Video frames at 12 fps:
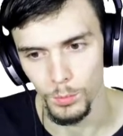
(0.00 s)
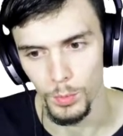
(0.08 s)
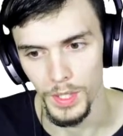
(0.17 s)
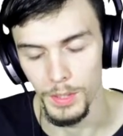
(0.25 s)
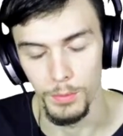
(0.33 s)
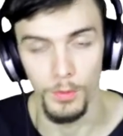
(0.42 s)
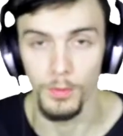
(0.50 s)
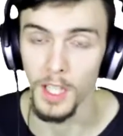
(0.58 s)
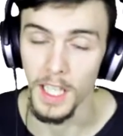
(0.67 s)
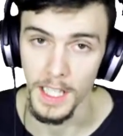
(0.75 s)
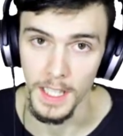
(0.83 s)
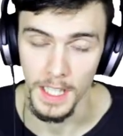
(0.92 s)
We were
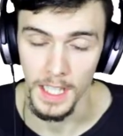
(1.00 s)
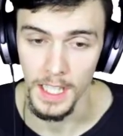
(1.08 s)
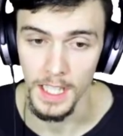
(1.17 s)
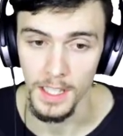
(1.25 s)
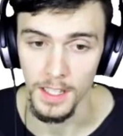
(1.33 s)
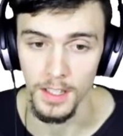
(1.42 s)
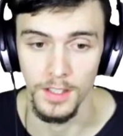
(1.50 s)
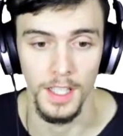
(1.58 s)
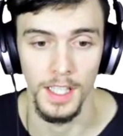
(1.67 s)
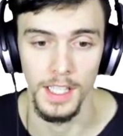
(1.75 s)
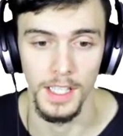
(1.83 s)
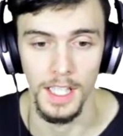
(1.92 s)
flying in the air because I
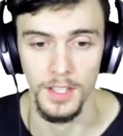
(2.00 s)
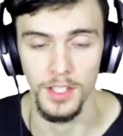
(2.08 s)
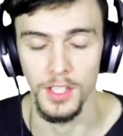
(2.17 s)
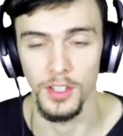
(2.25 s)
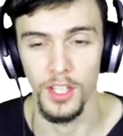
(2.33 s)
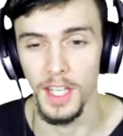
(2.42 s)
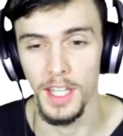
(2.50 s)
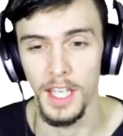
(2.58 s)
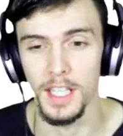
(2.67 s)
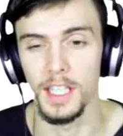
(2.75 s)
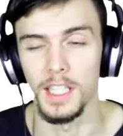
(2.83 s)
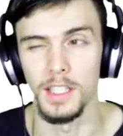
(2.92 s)
didn't actually try
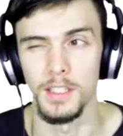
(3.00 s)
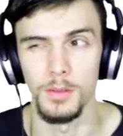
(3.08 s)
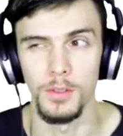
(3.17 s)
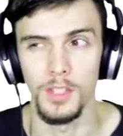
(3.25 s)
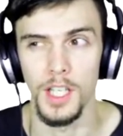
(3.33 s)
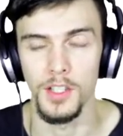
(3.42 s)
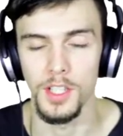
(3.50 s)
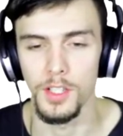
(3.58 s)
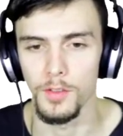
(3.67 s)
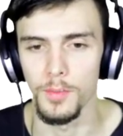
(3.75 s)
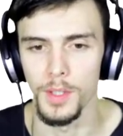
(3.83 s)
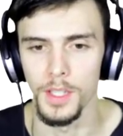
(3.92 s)
that, and changing
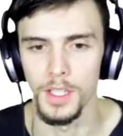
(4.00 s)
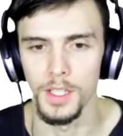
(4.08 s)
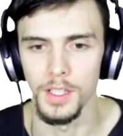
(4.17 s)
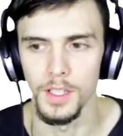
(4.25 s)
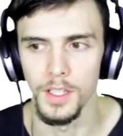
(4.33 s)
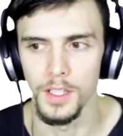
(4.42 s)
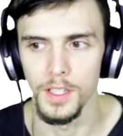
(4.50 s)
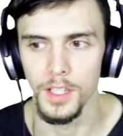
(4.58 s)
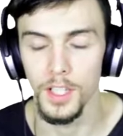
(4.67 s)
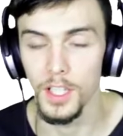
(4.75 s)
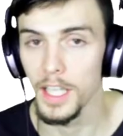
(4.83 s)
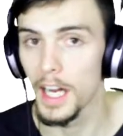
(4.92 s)
from the
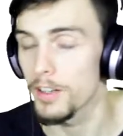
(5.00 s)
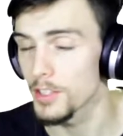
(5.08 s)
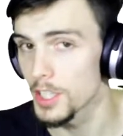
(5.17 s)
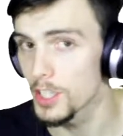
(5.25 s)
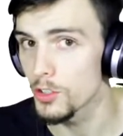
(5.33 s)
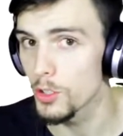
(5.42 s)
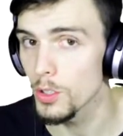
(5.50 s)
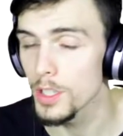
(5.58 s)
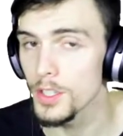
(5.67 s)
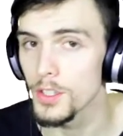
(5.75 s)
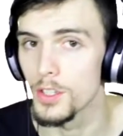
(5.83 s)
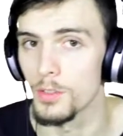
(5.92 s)
character controller
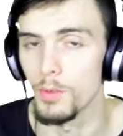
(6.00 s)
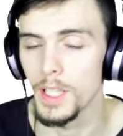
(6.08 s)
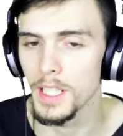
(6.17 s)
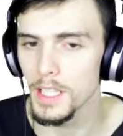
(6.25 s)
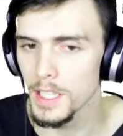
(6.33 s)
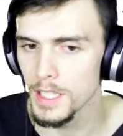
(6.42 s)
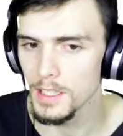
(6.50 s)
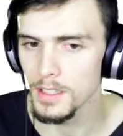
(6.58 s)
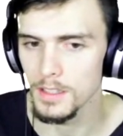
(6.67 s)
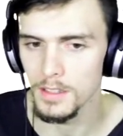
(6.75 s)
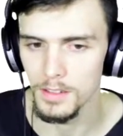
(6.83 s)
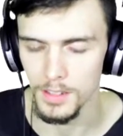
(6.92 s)
to the regular
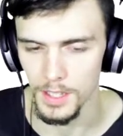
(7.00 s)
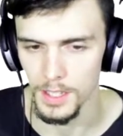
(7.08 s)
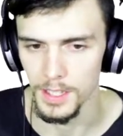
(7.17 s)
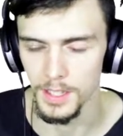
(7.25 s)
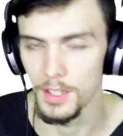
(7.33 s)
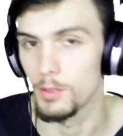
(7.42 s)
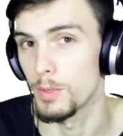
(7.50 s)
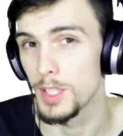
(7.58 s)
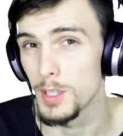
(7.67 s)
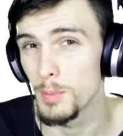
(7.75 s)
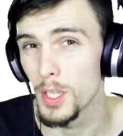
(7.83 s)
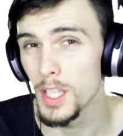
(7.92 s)
to the
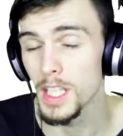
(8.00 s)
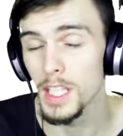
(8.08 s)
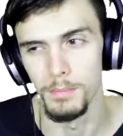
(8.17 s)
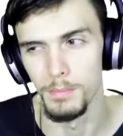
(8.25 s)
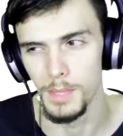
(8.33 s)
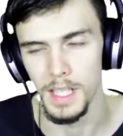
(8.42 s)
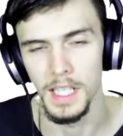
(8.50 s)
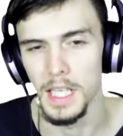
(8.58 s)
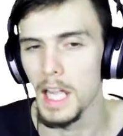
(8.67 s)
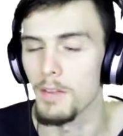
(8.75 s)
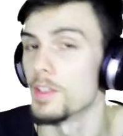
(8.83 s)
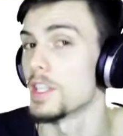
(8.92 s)
rigid body made
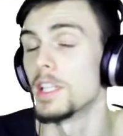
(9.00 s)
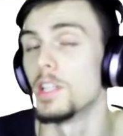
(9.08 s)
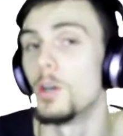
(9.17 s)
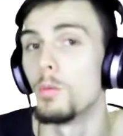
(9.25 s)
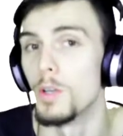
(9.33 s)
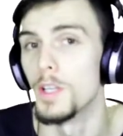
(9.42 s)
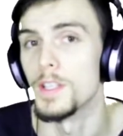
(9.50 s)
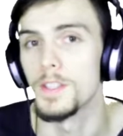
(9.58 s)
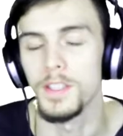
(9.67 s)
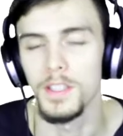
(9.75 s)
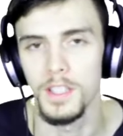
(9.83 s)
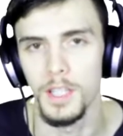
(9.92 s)
everything a lot
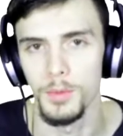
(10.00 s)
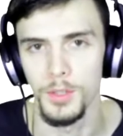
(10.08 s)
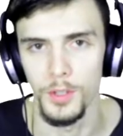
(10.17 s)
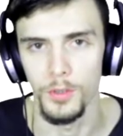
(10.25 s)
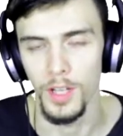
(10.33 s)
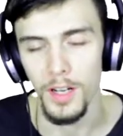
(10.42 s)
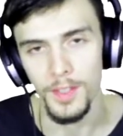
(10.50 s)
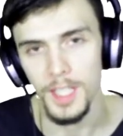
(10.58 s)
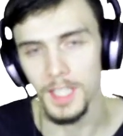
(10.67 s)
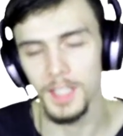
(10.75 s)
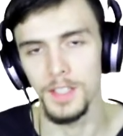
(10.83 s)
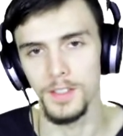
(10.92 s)
worse. There was no
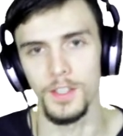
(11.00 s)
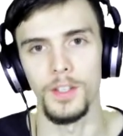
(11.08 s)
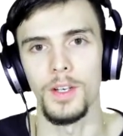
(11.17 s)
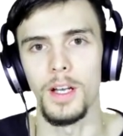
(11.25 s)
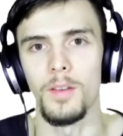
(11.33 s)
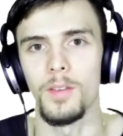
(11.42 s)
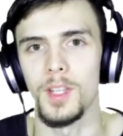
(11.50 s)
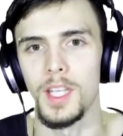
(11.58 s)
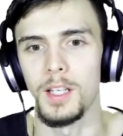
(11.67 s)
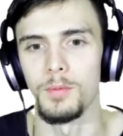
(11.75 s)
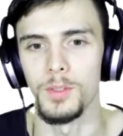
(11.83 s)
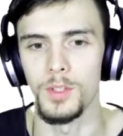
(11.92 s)
gravity, so
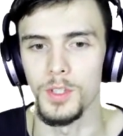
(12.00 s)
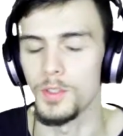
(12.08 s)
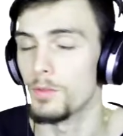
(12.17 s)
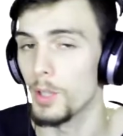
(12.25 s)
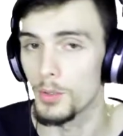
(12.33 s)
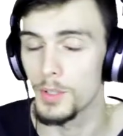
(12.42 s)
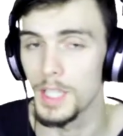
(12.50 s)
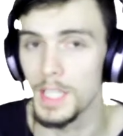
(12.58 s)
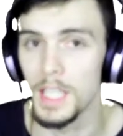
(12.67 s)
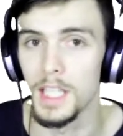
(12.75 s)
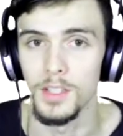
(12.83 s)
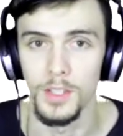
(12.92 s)
everything was just
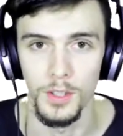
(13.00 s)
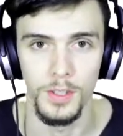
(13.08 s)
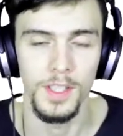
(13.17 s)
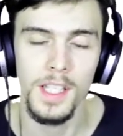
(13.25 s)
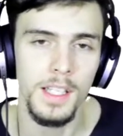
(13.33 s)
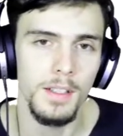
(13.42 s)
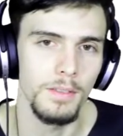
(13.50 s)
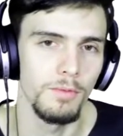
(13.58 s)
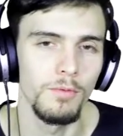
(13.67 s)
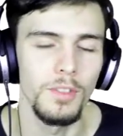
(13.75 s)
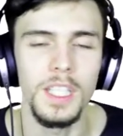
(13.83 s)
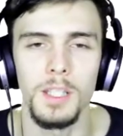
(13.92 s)
floating, and you could see
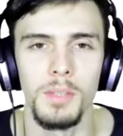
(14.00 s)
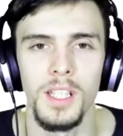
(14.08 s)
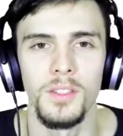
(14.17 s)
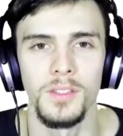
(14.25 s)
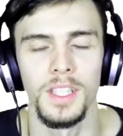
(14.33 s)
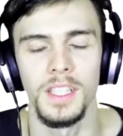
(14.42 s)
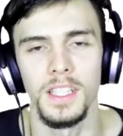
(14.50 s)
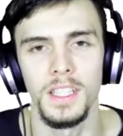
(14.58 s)
really well that